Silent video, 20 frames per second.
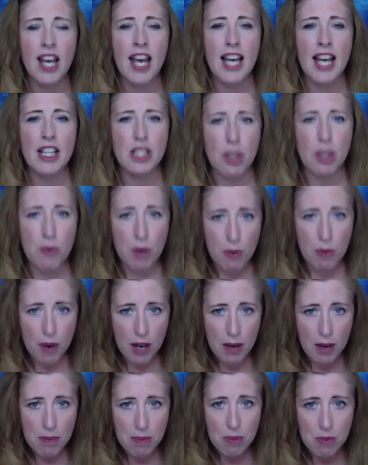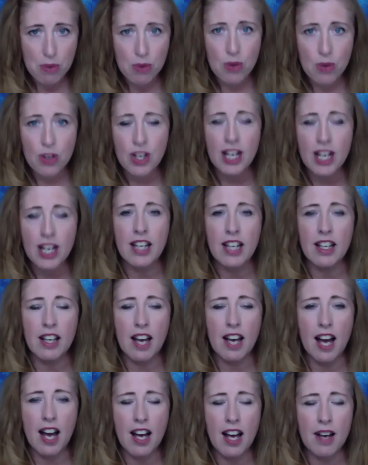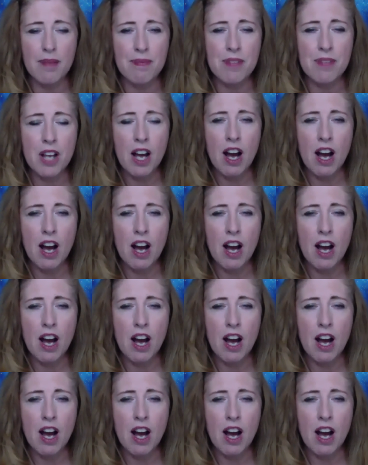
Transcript: And so we want to bring um,